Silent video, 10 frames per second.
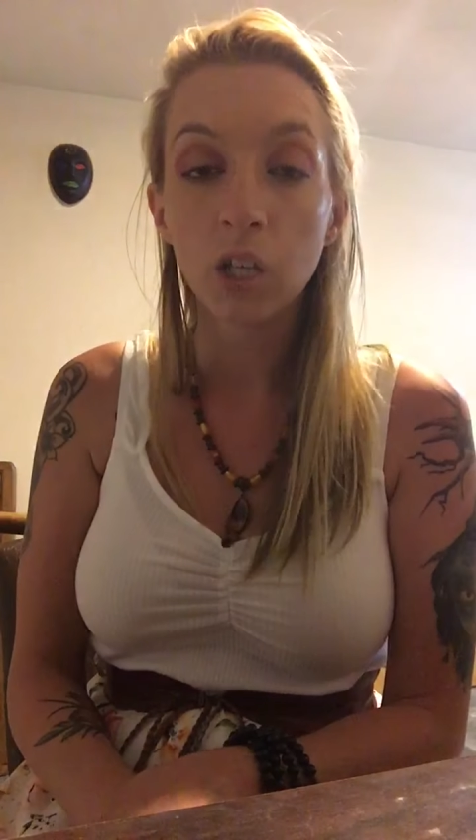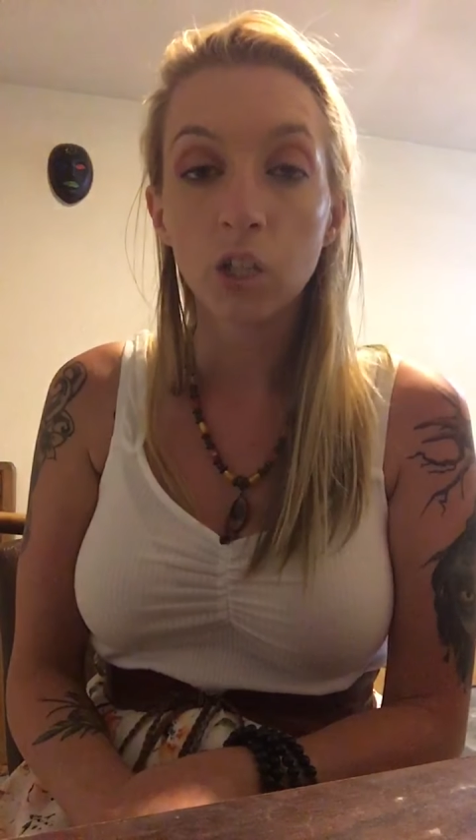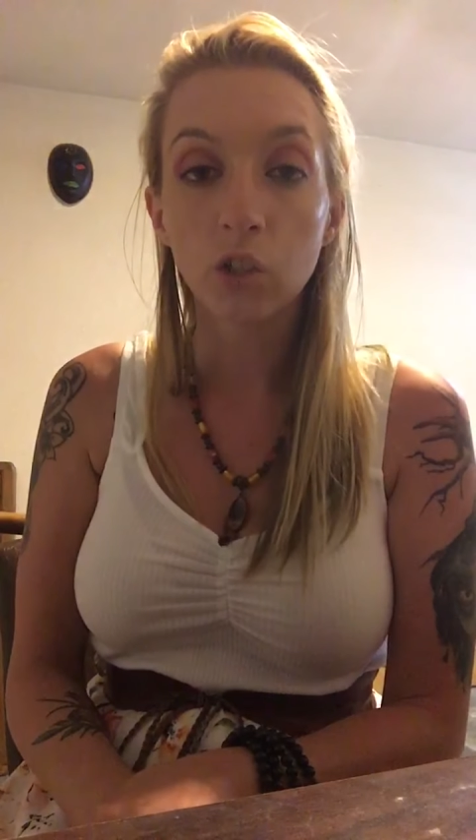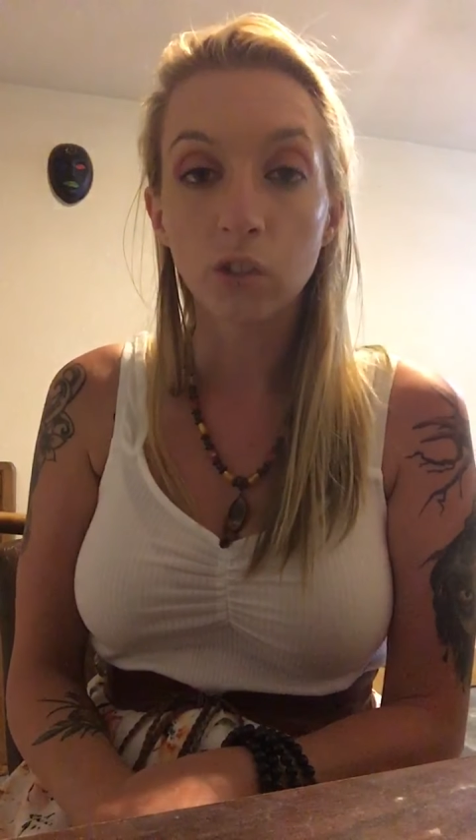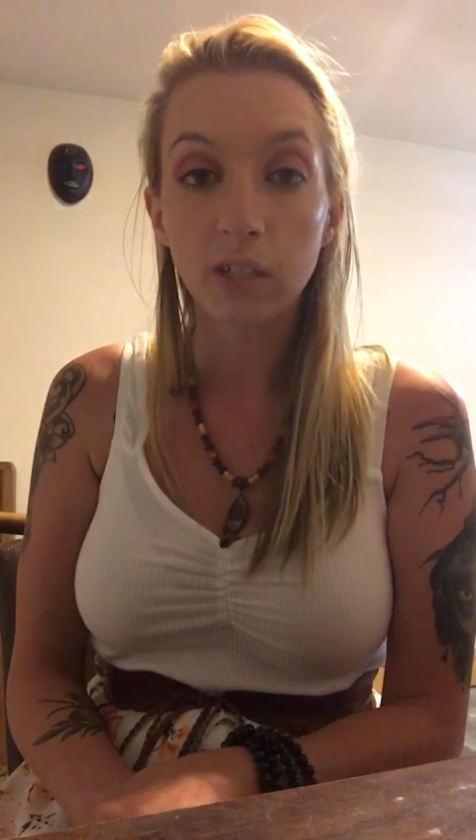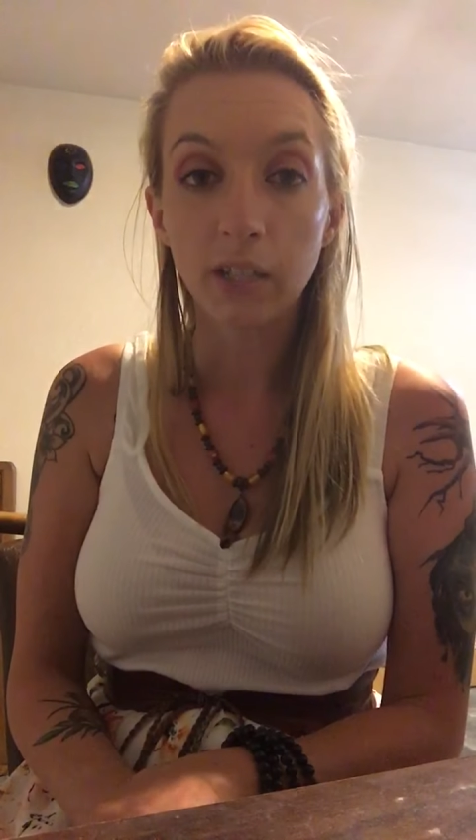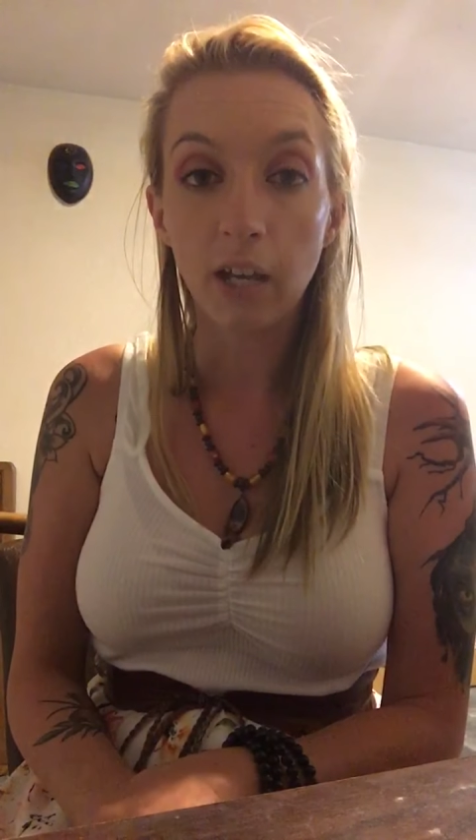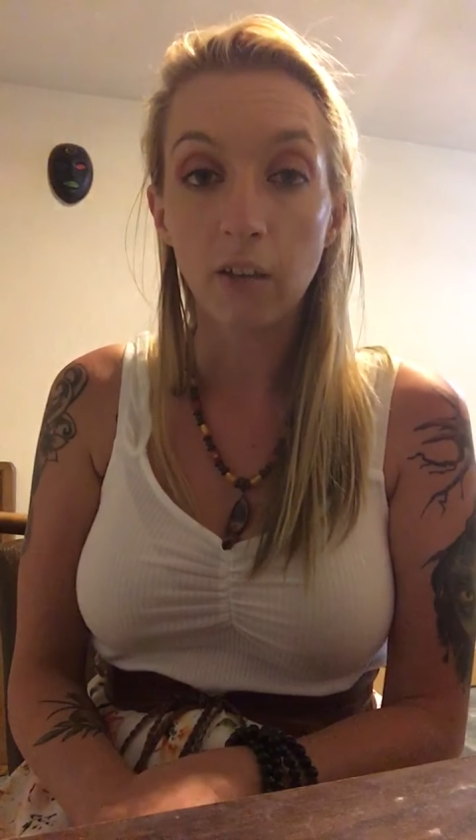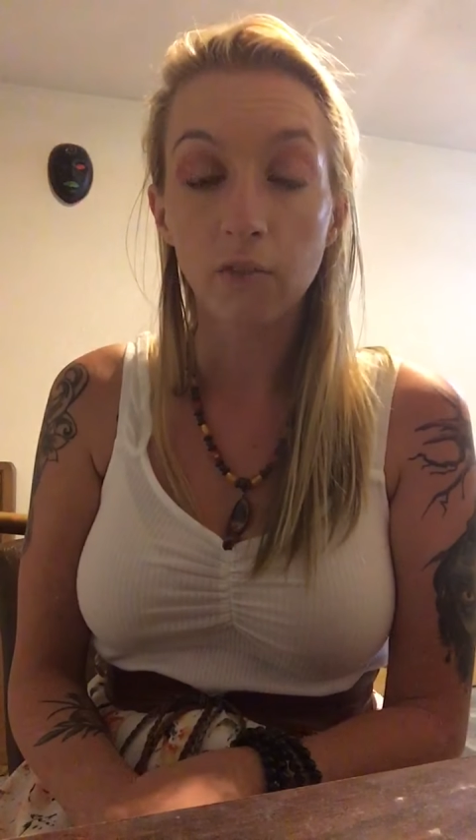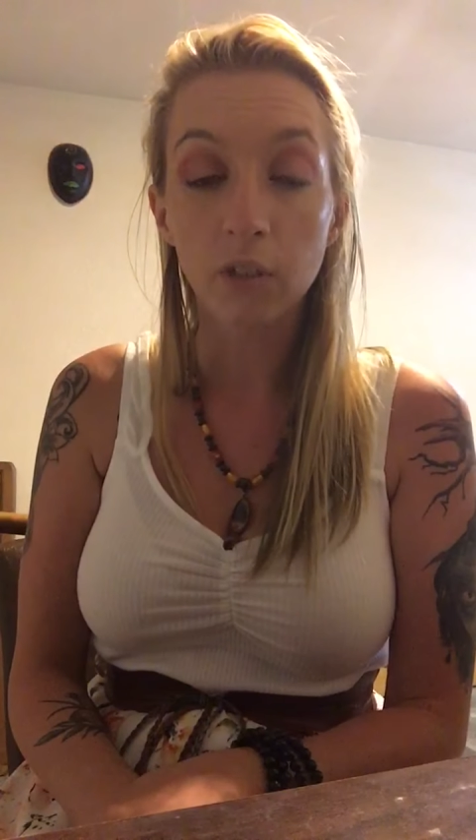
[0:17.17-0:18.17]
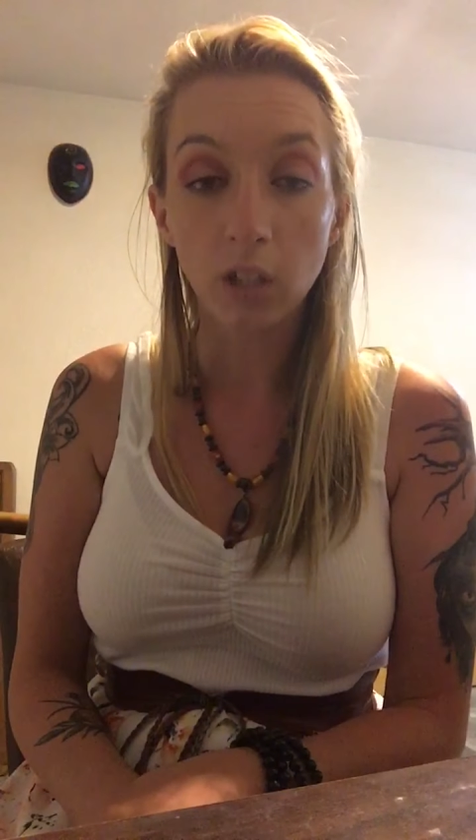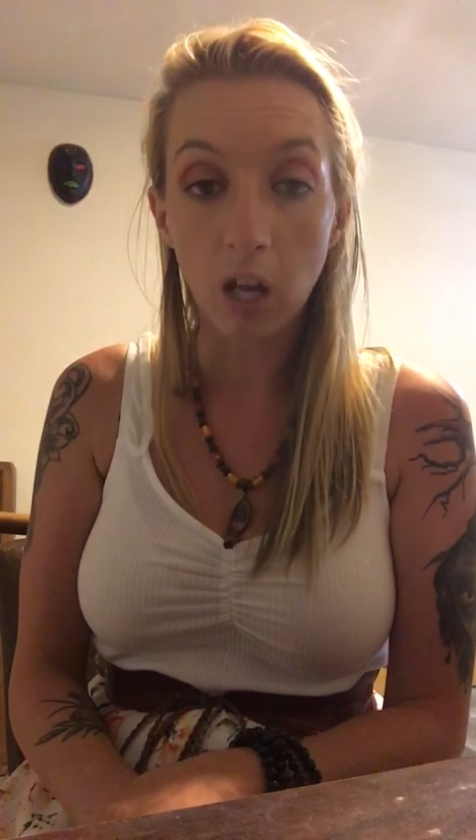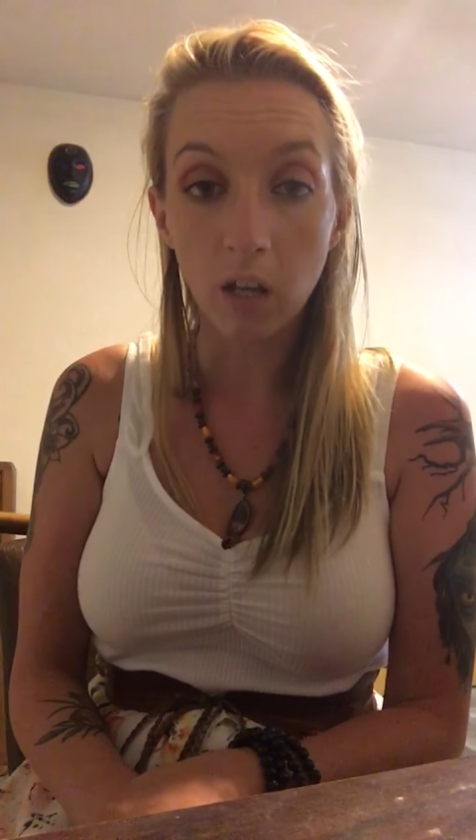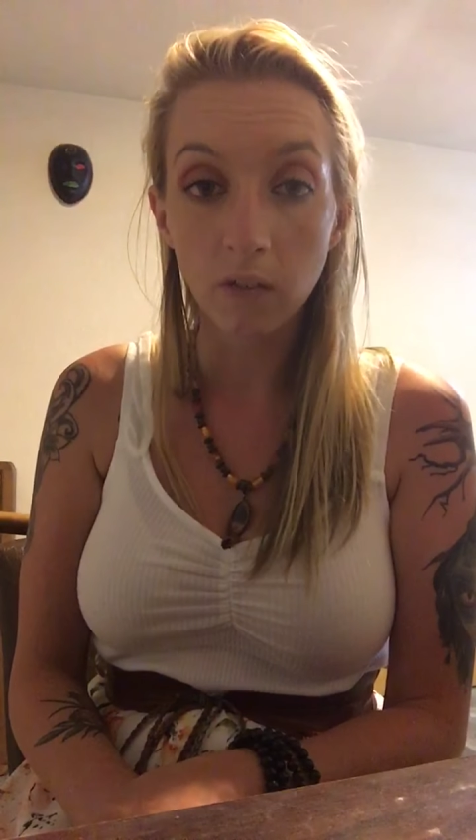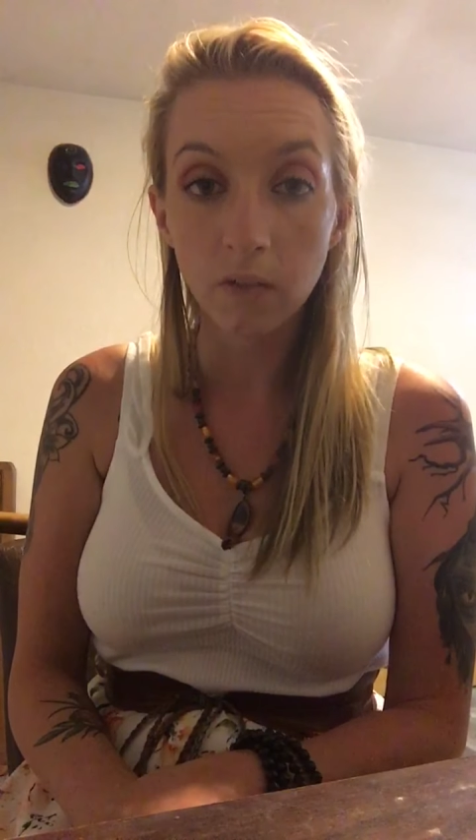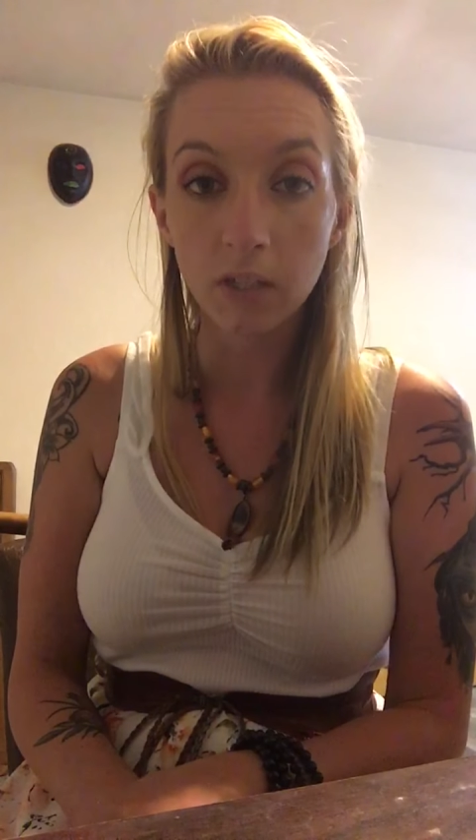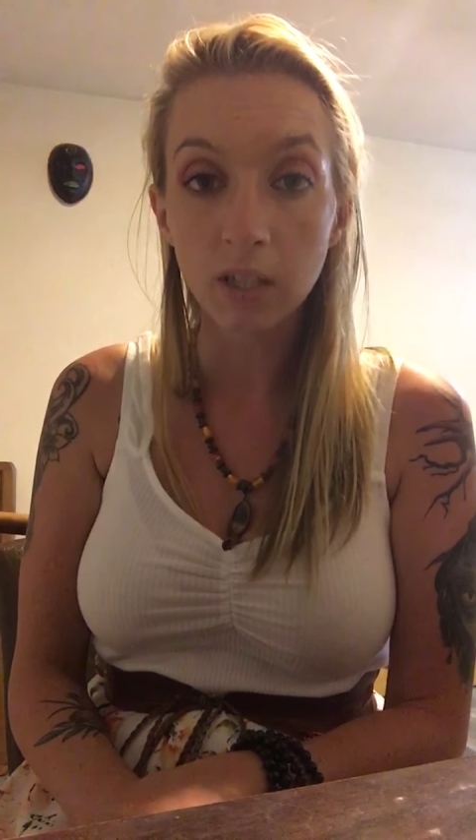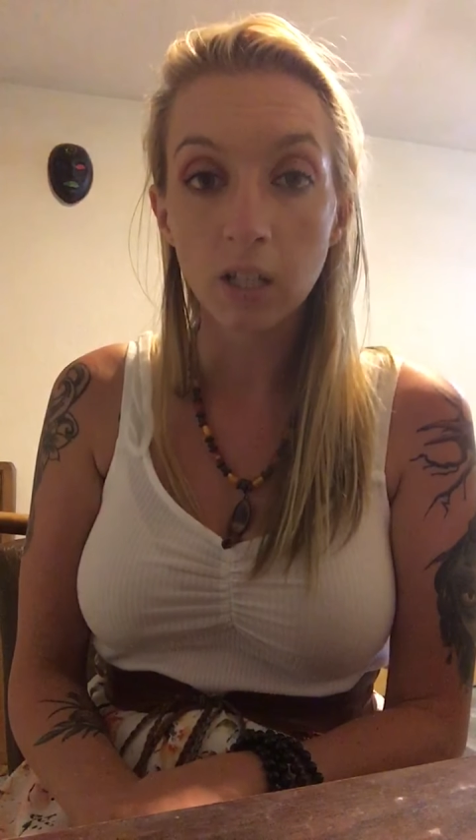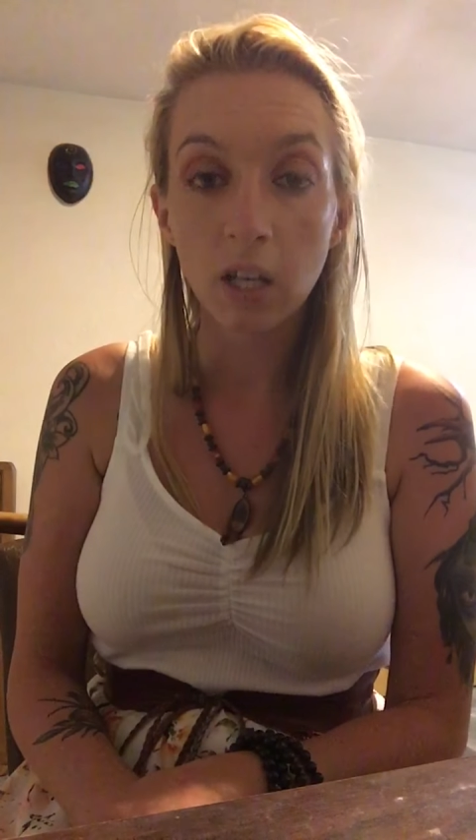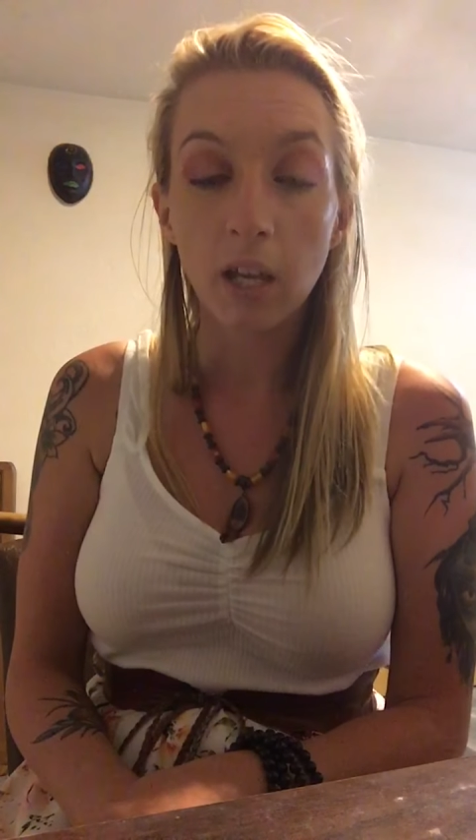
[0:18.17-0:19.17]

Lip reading: You'll need to have gloves